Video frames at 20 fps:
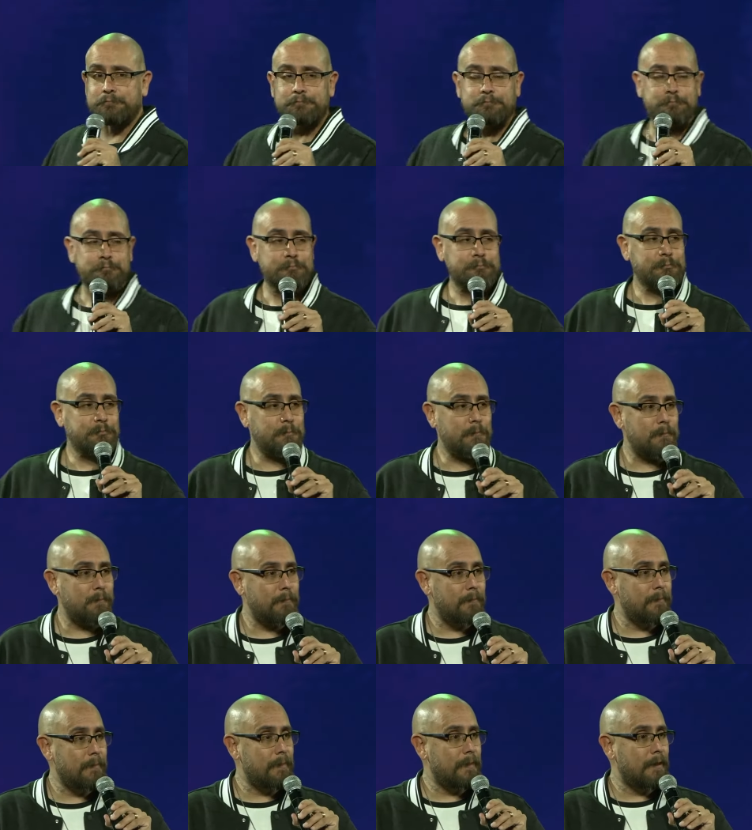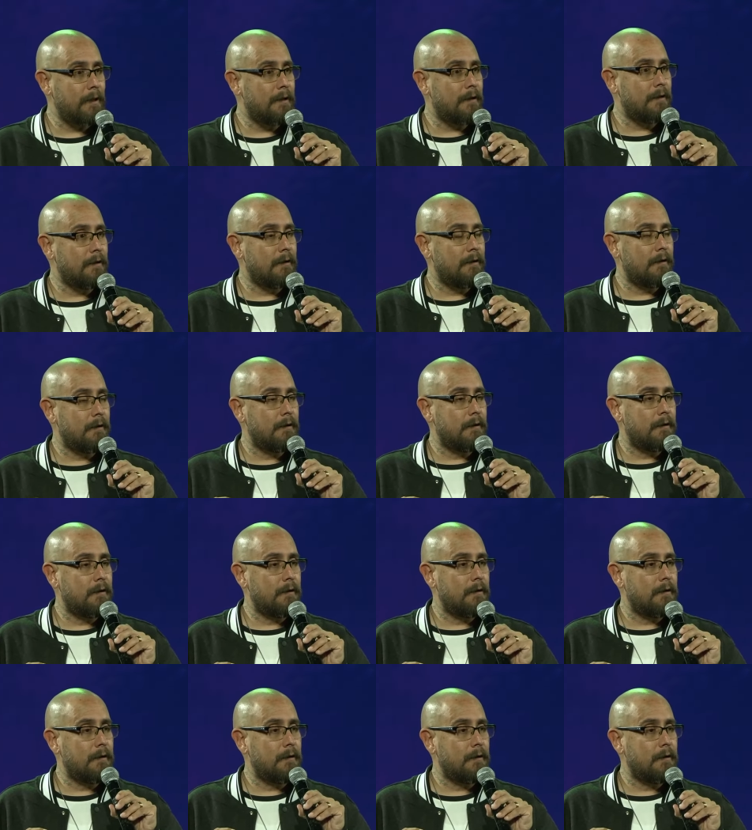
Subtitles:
Nobody speaks.